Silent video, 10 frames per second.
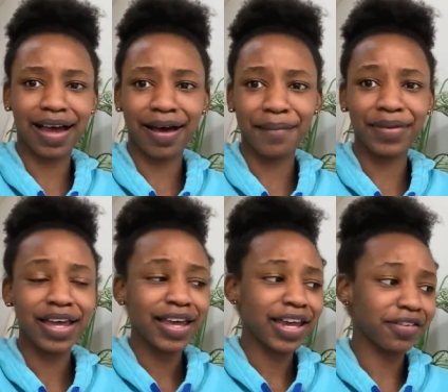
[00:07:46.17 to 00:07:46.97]
Um,
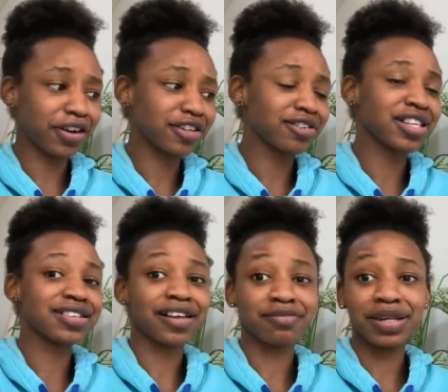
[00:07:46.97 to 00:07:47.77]
if you're going to do
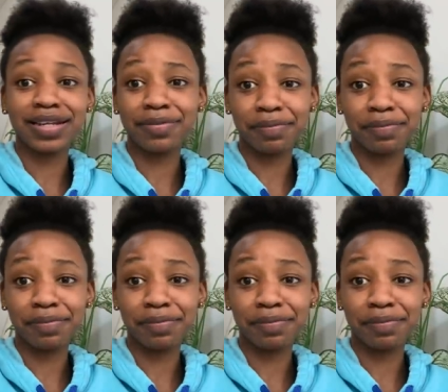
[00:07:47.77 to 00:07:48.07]
this last minute,